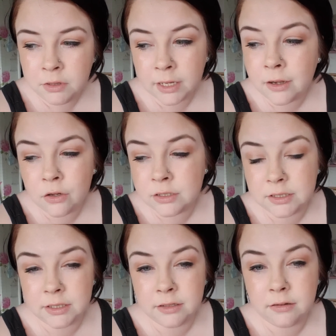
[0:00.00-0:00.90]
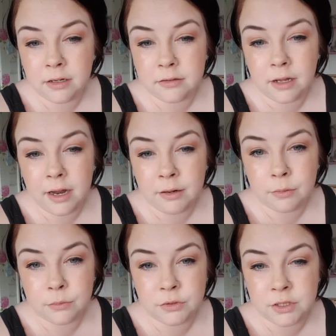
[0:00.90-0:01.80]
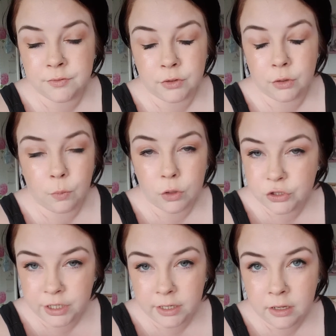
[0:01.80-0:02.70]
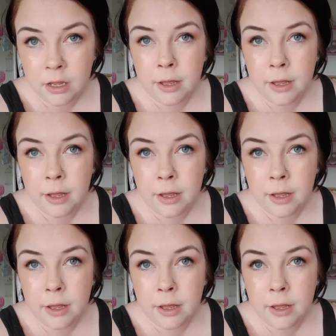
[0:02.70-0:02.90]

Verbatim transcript: Like I honestly didn't think that anyone was even going to watch it.